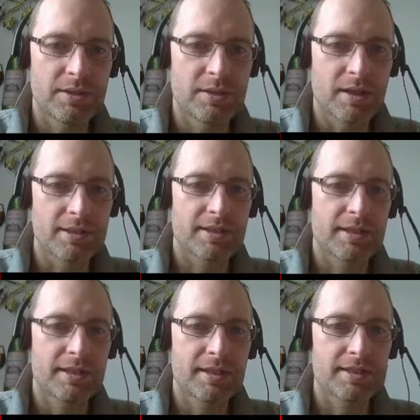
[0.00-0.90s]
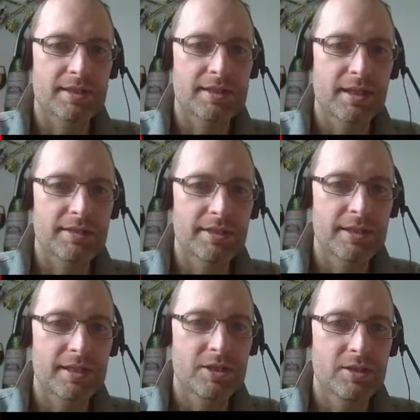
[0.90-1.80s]
colors. I think
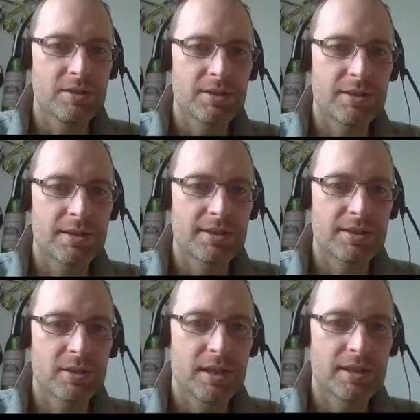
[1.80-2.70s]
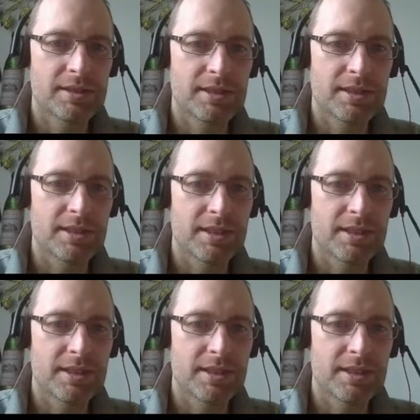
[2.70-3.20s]
it's using 32 colors and